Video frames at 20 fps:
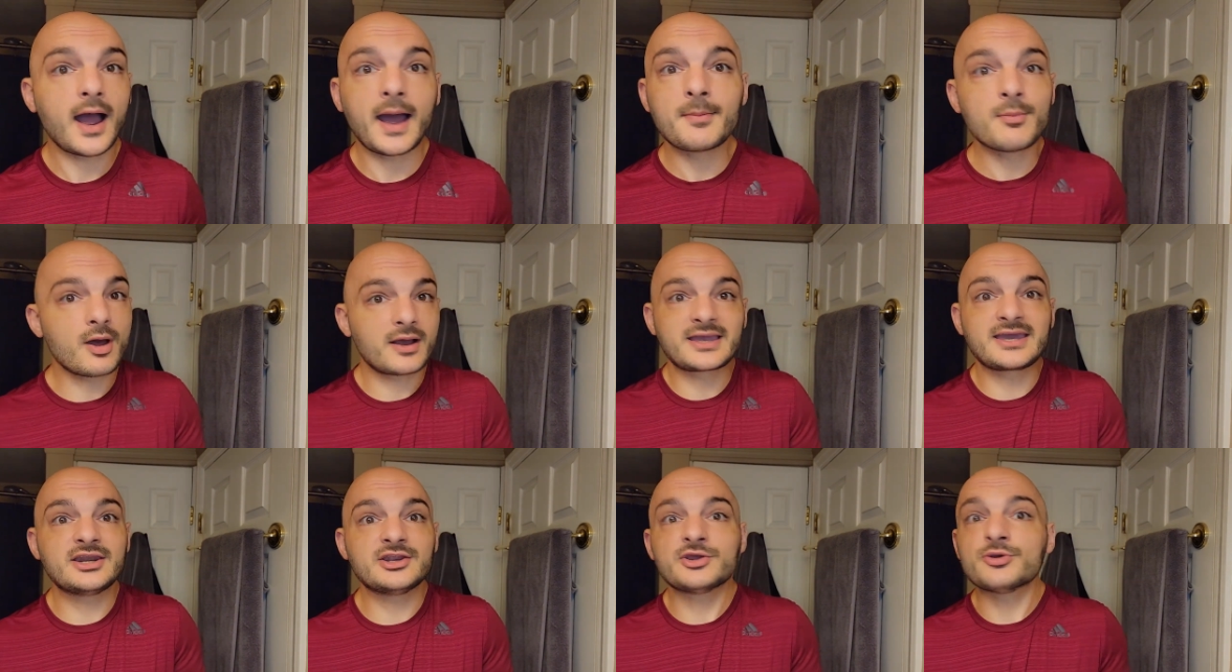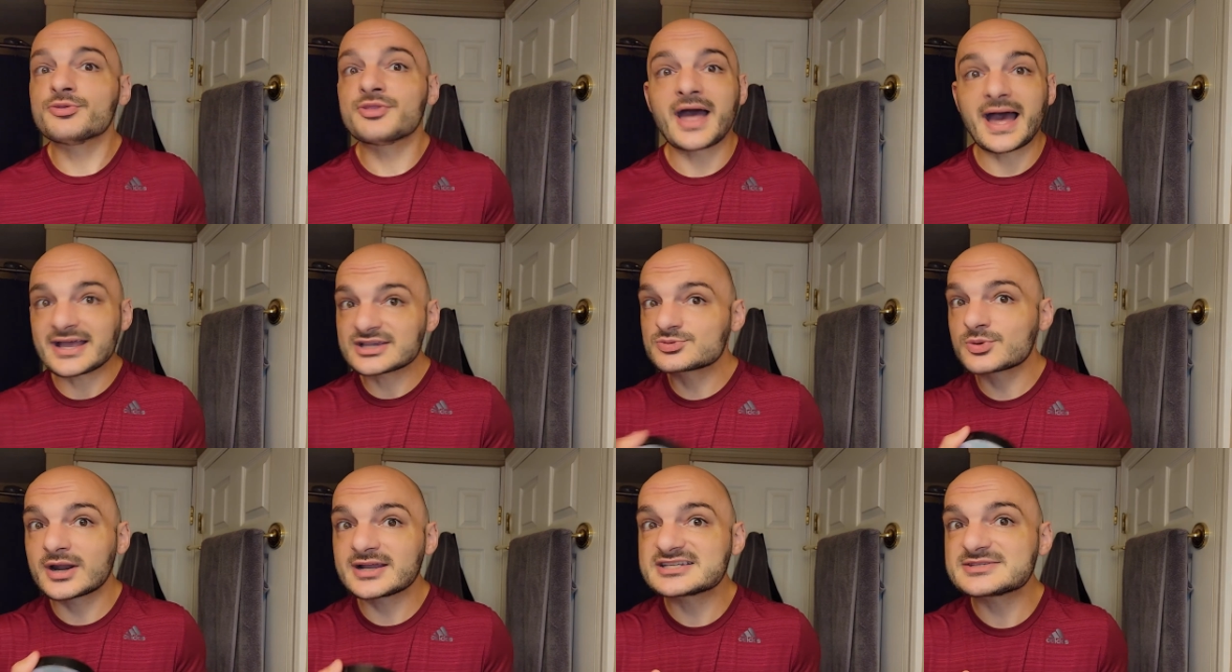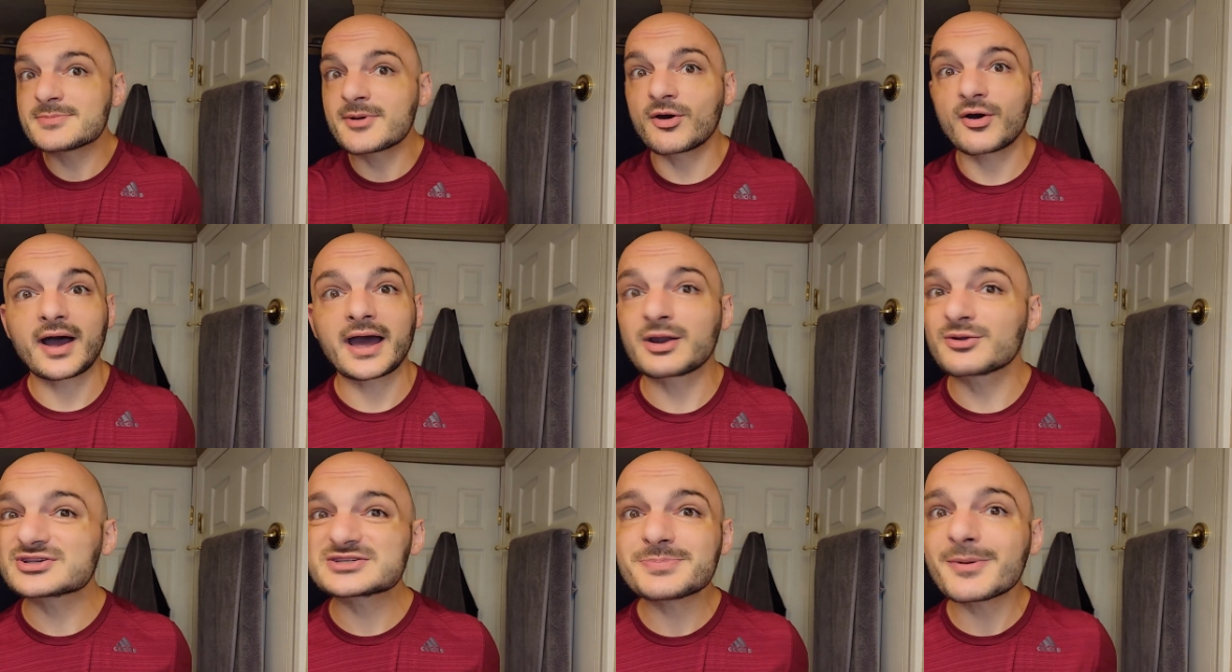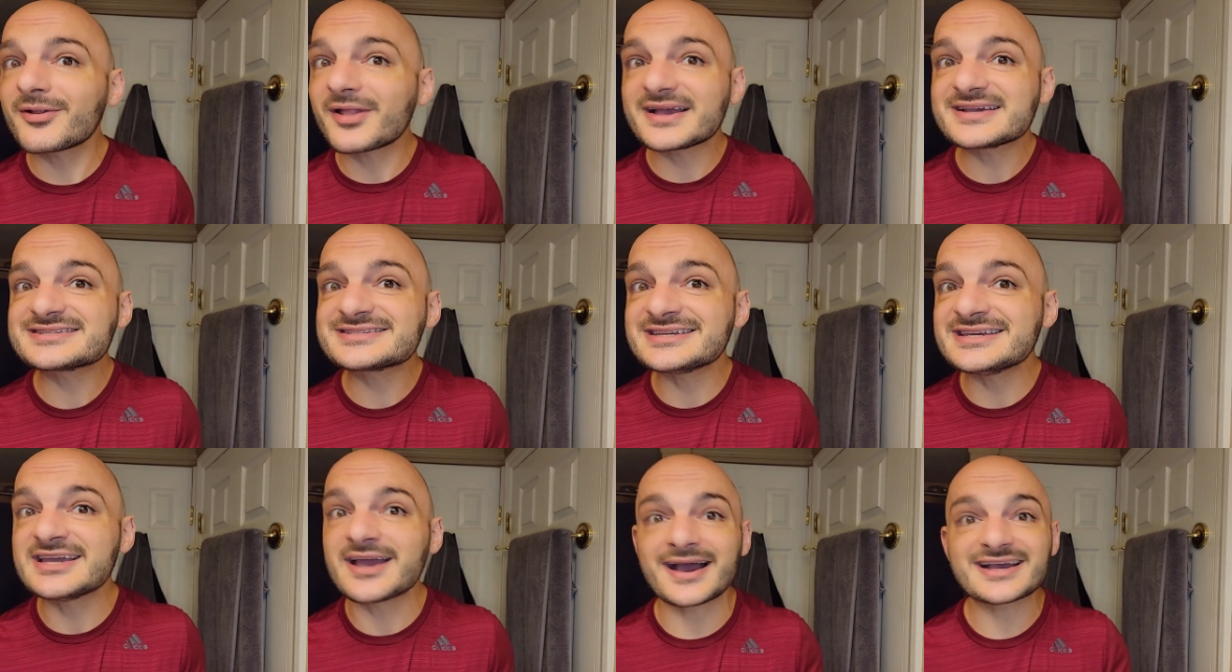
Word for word: I'm not kidding you. That is what I smell. I don't smell iced tea.